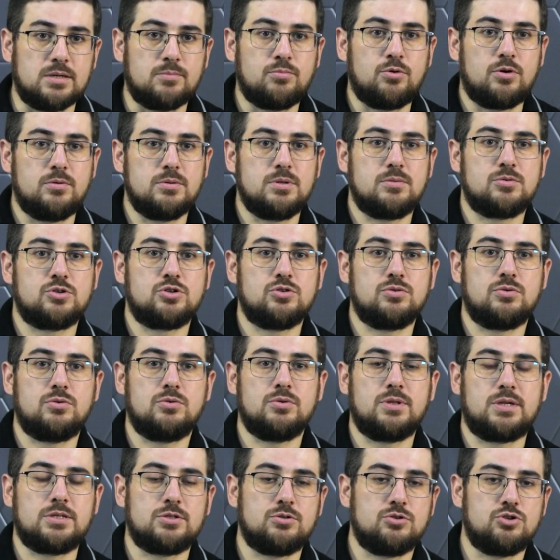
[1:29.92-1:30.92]
But we
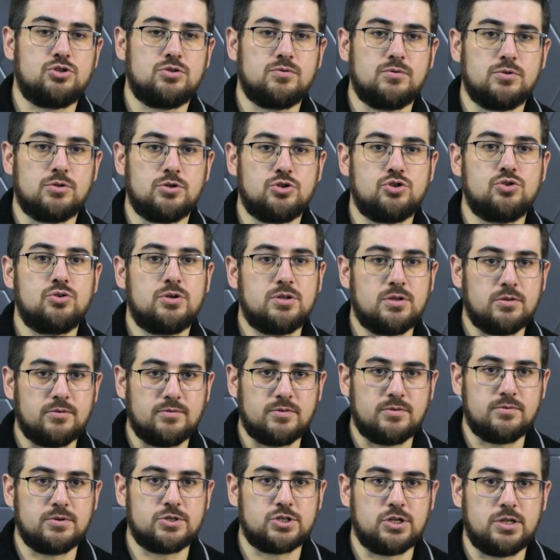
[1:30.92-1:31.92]
remember very well that
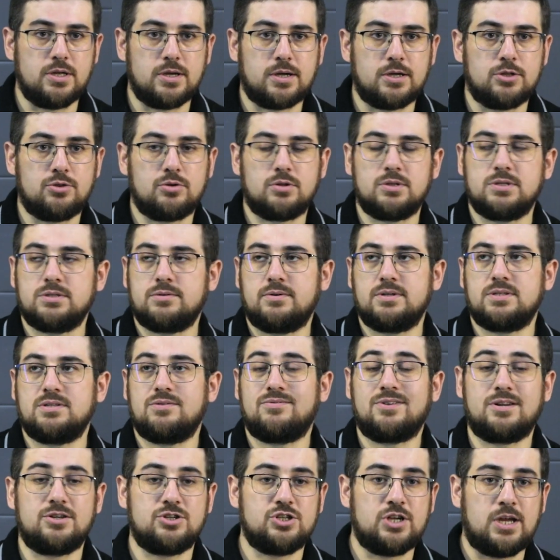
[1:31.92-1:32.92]
we have another kind of
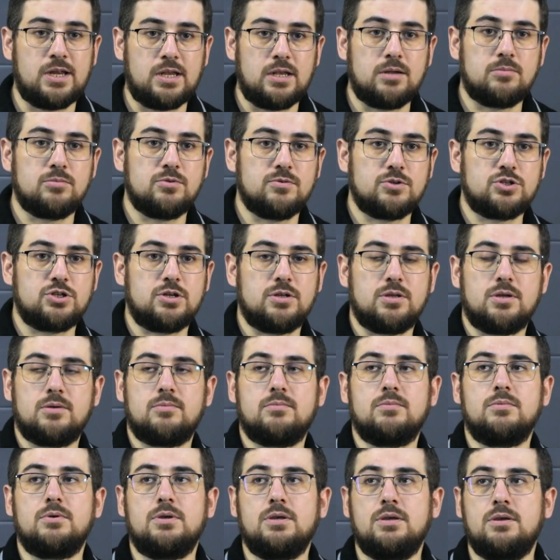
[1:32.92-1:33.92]
motion, which is
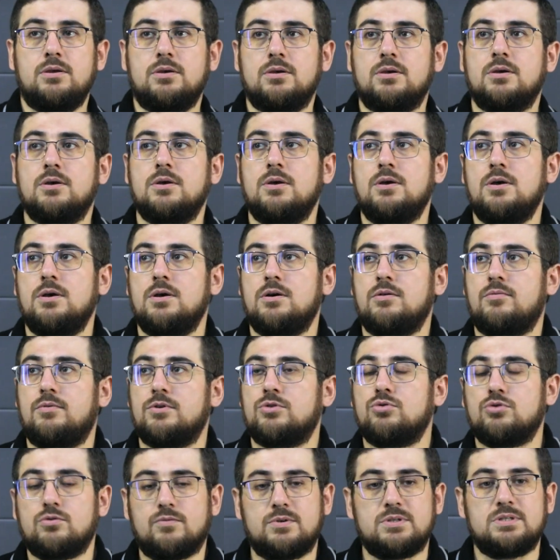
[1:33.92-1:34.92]
called rotational
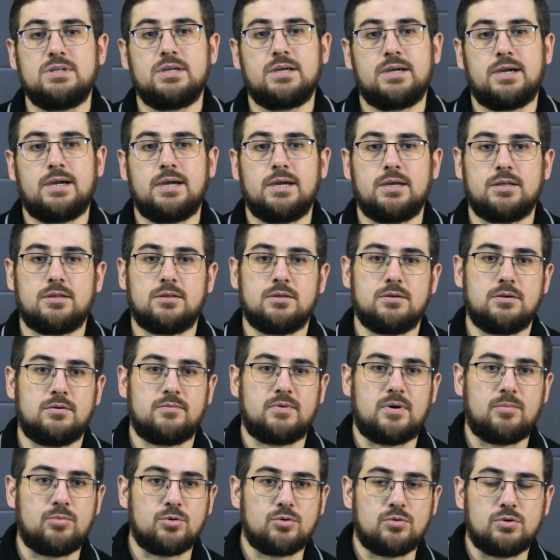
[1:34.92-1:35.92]
motion. And
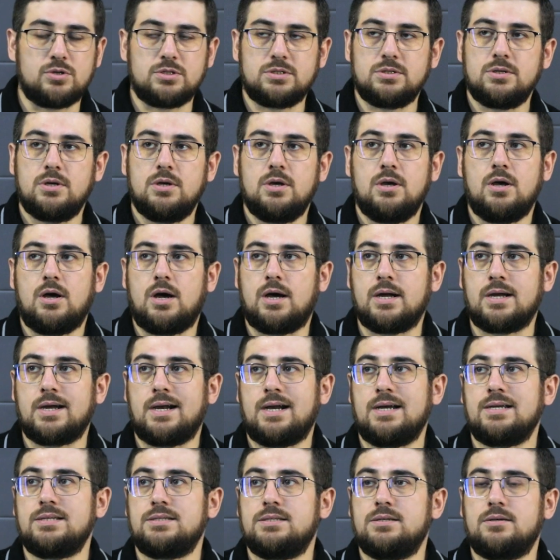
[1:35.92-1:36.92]
here the question
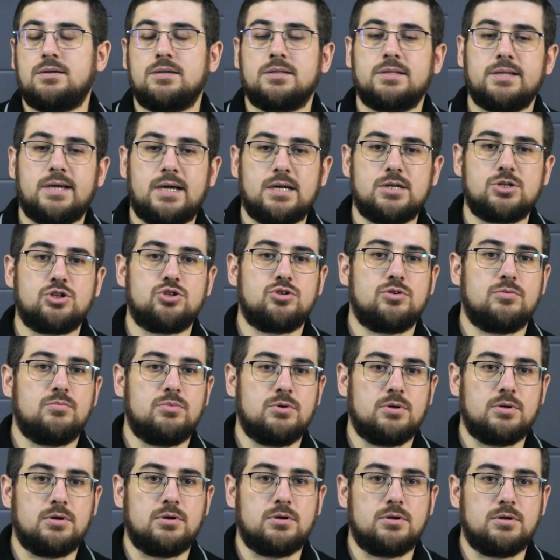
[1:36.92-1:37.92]
arises, how to
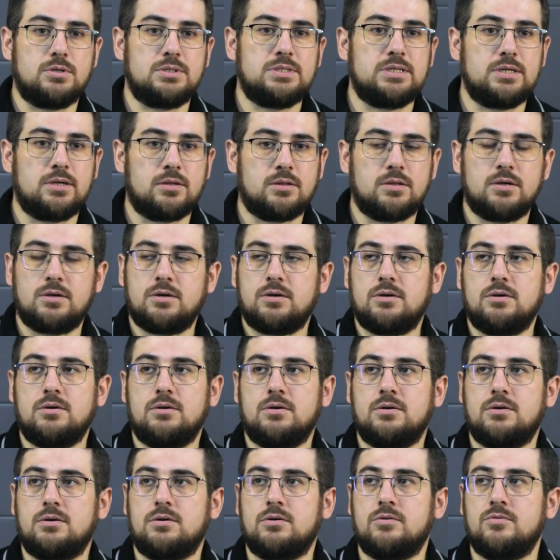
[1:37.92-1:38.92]
make the body in the
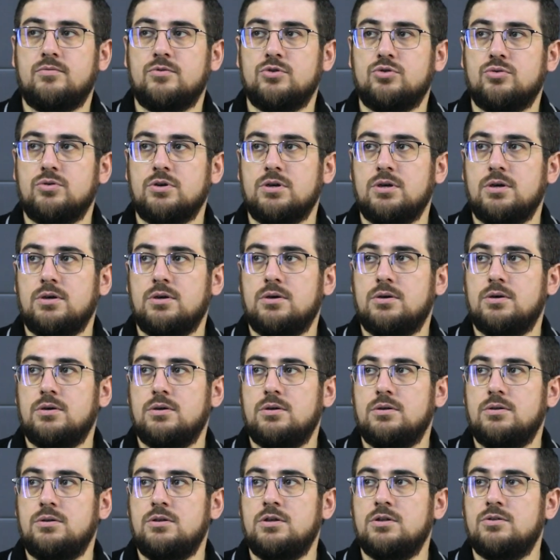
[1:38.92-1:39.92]
end move neither
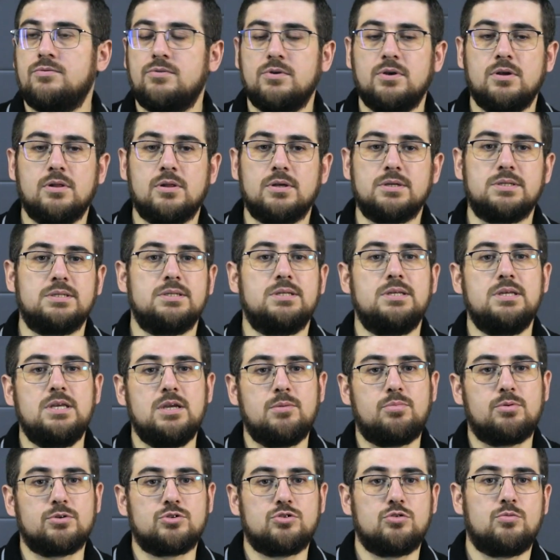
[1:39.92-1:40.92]
progressively nor
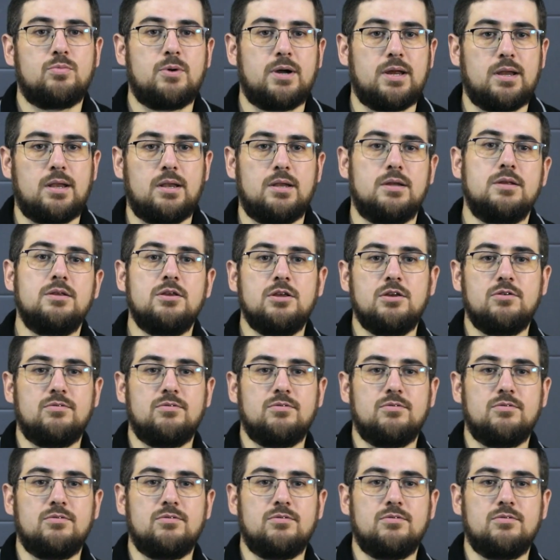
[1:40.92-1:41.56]
rotationally.